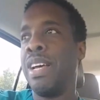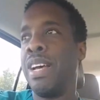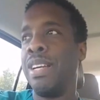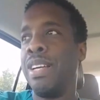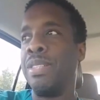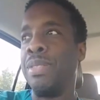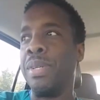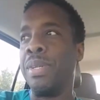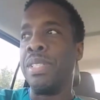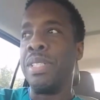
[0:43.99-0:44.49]
I
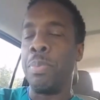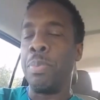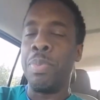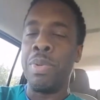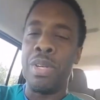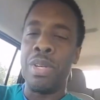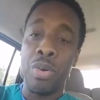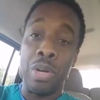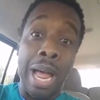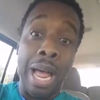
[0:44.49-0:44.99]
do accept
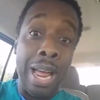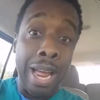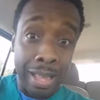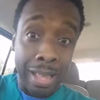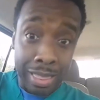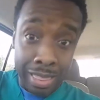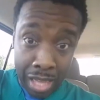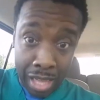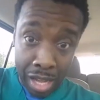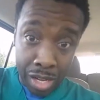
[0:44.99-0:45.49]
your donations. Hey,
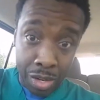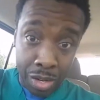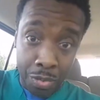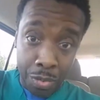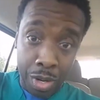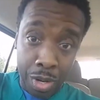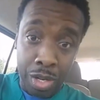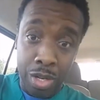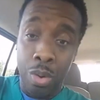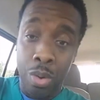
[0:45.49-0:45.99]
I thank you
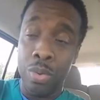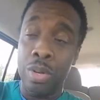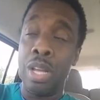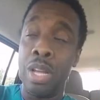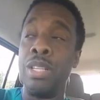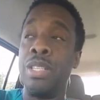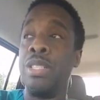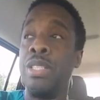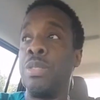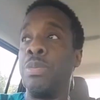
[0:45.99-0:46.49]
for your
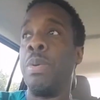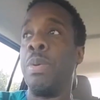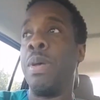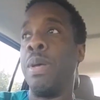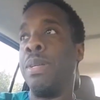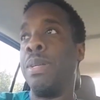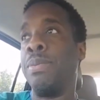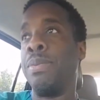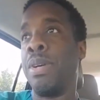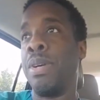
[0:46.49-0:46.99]
donations,
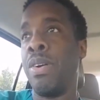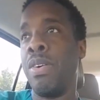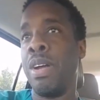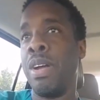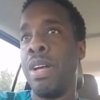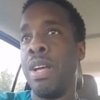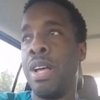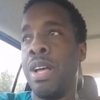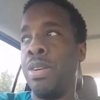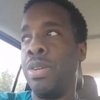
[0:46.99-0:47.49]
man. All
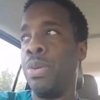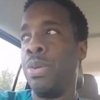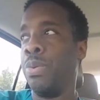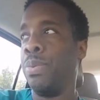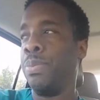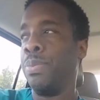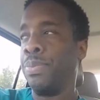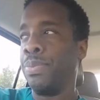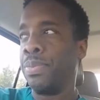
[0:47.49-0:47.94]
right, I do.